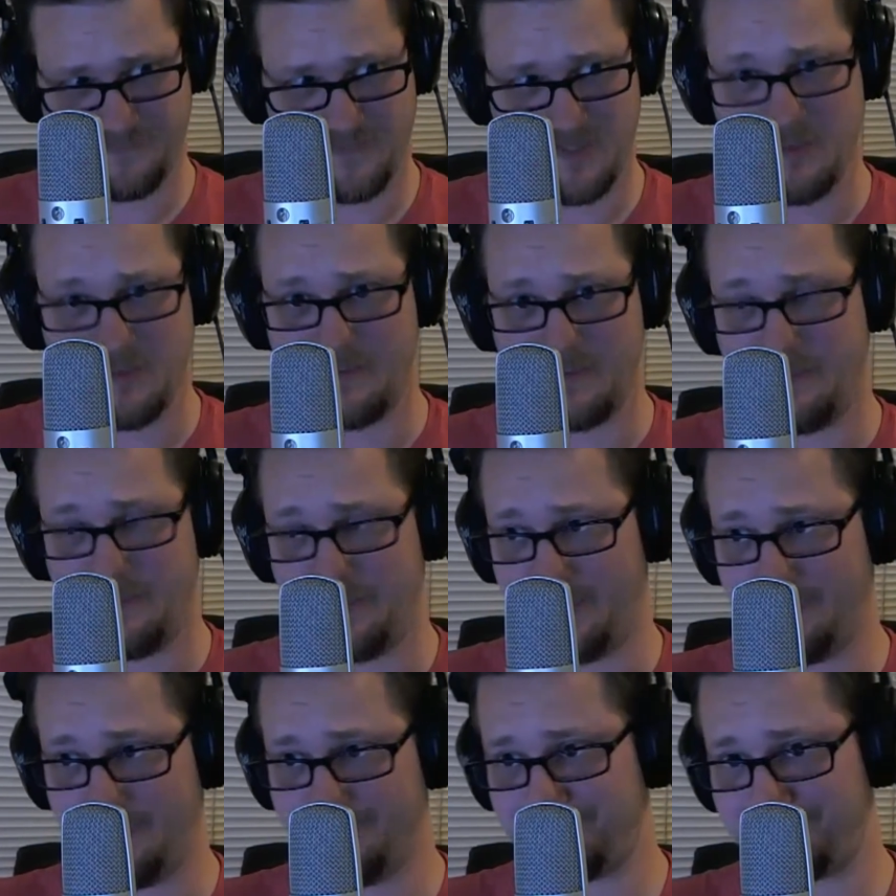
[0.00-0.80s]
Most people
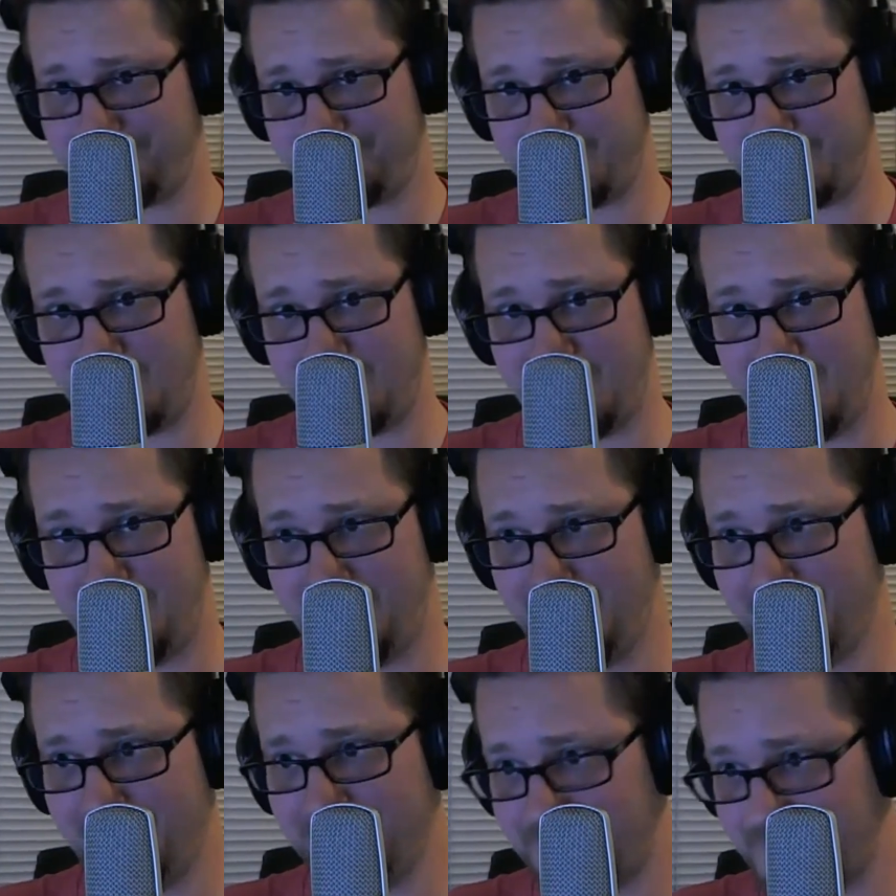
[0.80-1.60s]
don't,
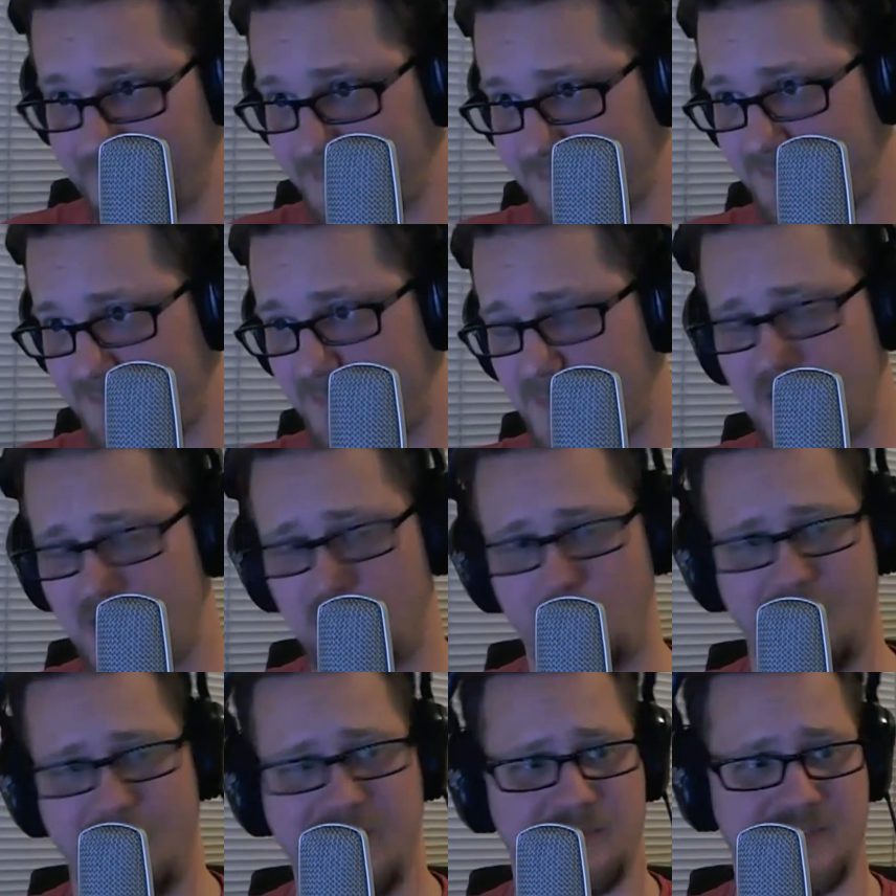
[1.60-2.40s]
sadly.
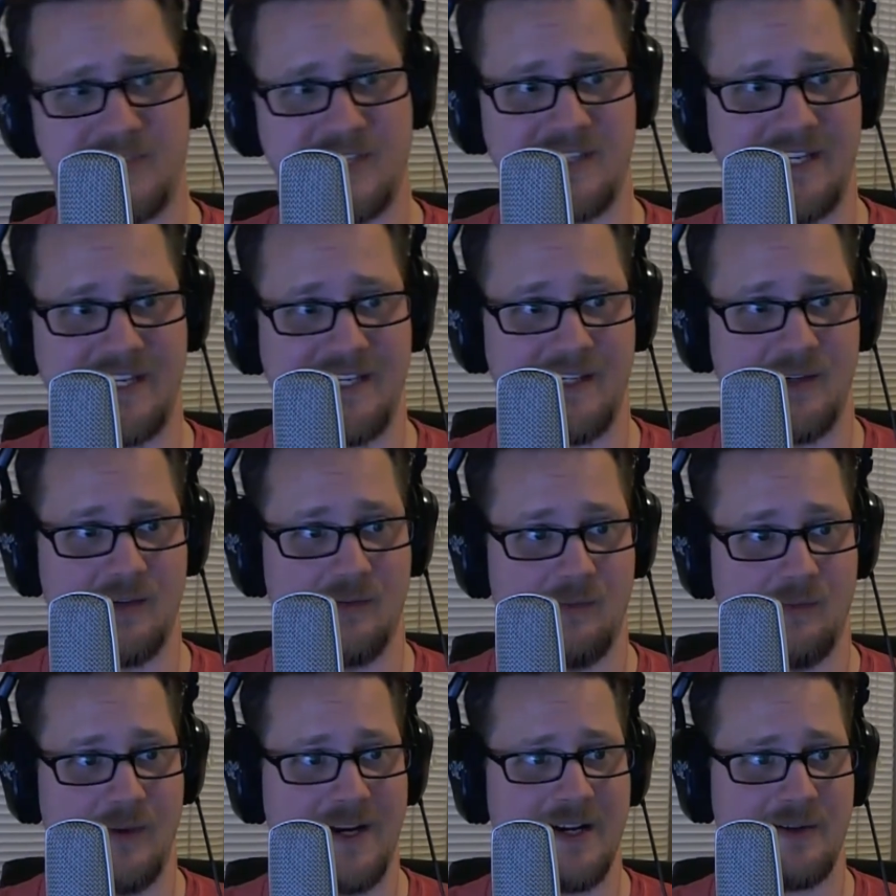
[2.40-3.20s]
Windows
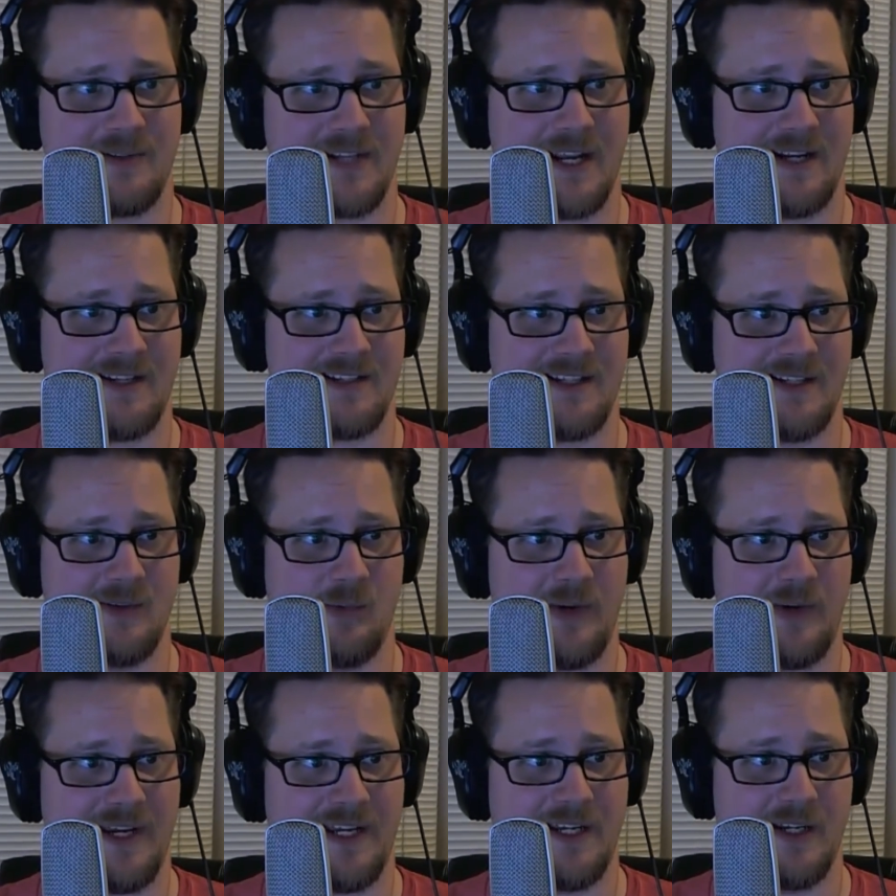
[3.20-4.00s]
8 is the
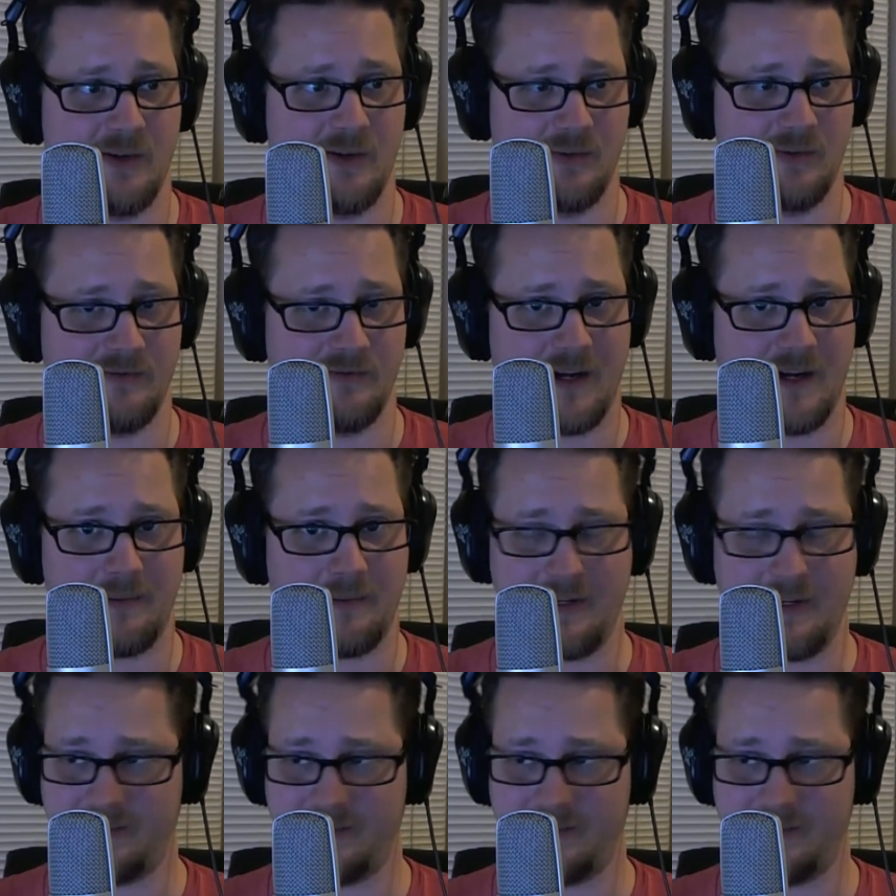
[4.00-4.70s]
Wii U of operating